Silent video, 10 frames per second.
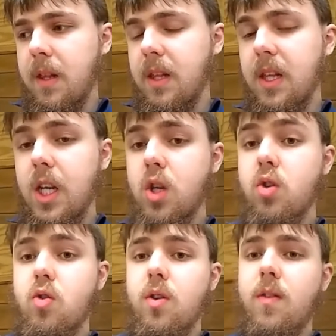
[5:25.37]

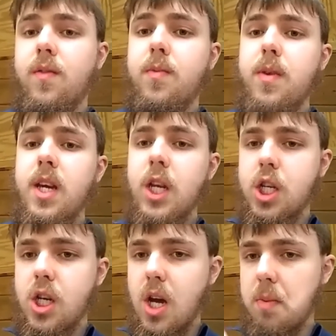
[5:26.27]
leader of
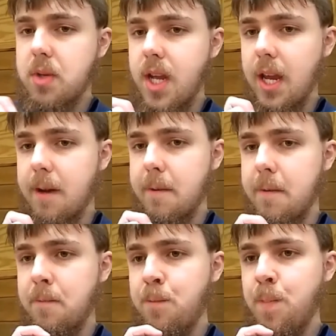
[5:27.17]
Egypt,
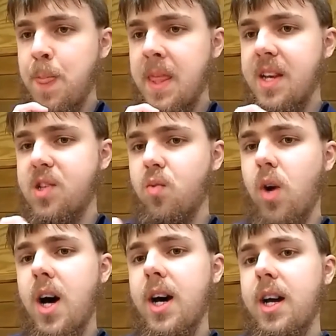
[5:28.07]
and his
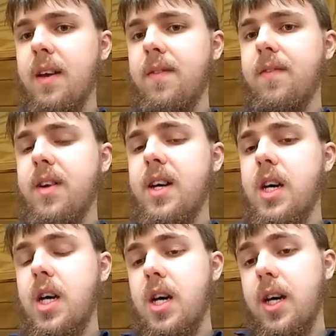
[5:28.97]
wife
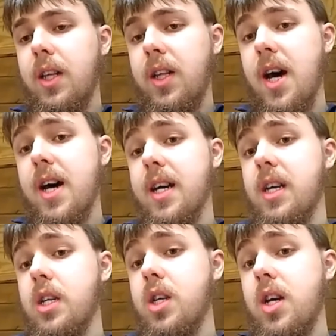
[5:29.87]

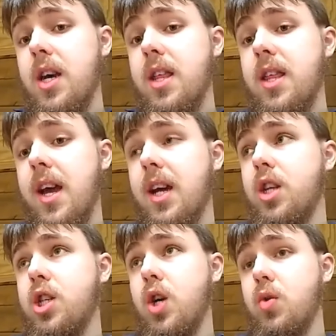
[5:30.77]
lied
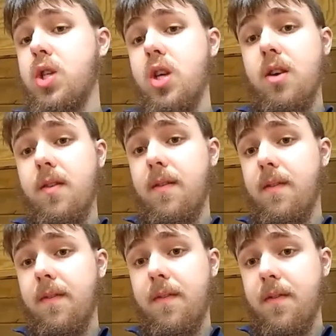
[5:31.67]
that Joseph
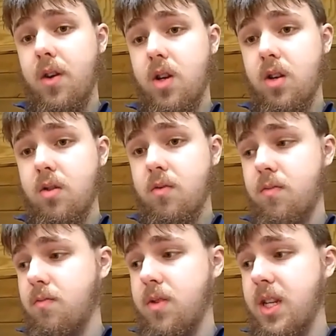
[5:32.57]

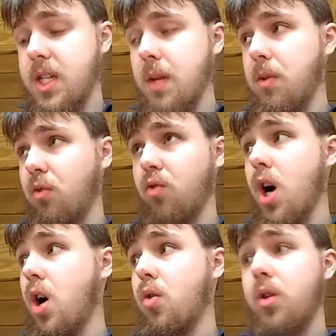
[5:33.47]
did something
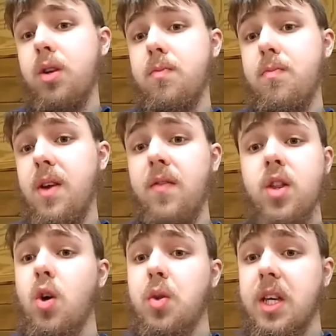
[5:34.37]
wrong,
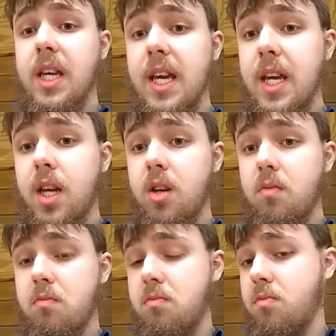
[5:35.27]
even though the
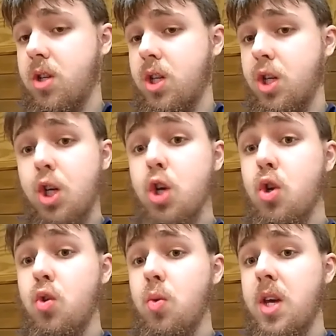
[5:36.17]
king
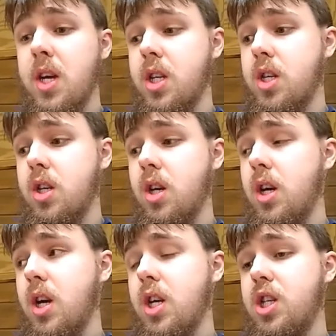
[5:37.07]
knew that
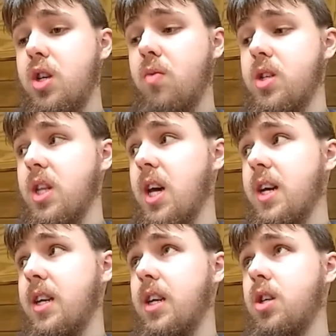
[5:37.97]
she was
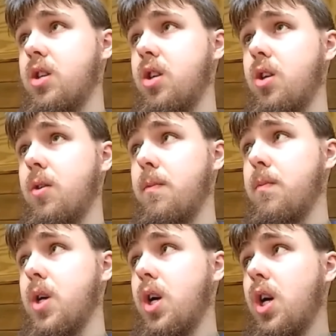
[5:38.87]

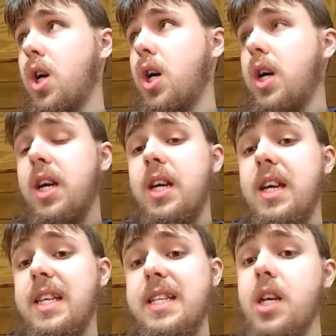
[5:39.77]
lying.
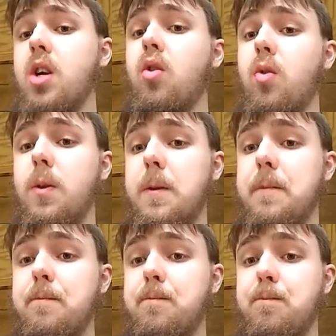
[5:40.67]
He still
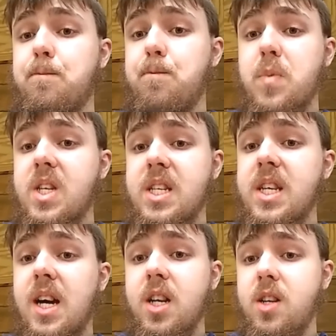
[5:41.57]

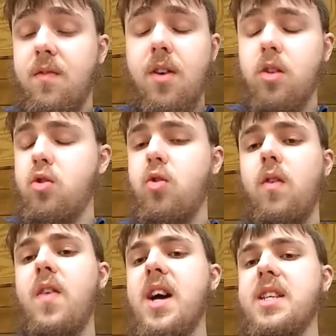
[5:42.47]
decided to follow her
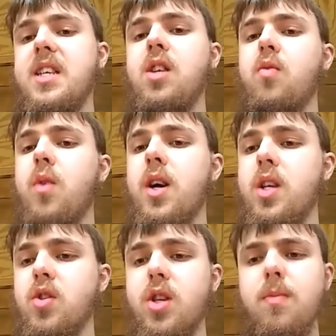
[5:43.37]
advice anyway.
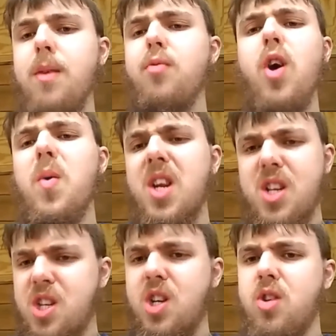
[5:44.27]
So some people already
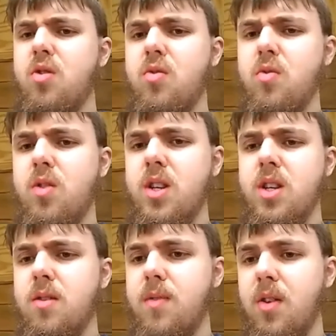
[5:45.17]
know
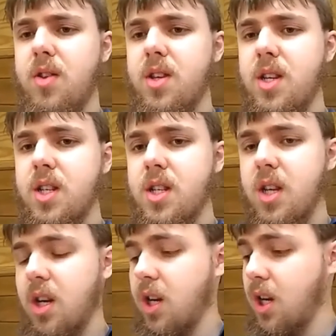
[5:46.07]
about this.
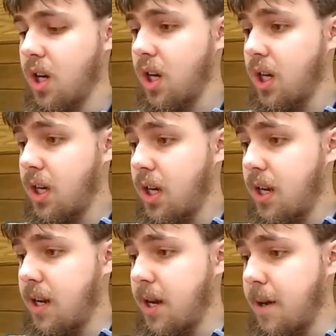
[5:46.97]

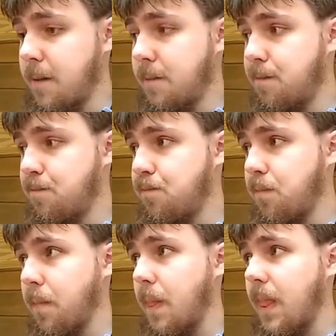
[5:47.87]
Now,
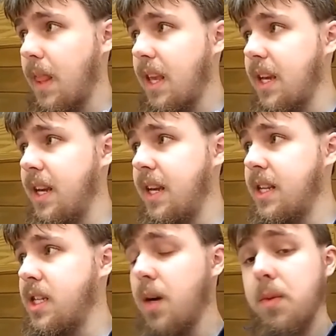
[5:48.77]
in
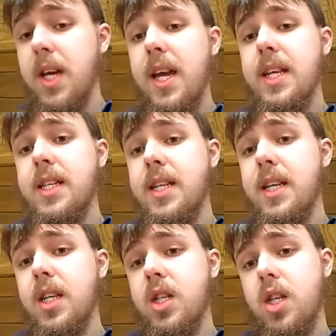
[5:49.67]
some
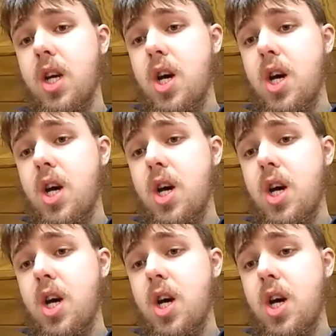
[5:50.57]
cases,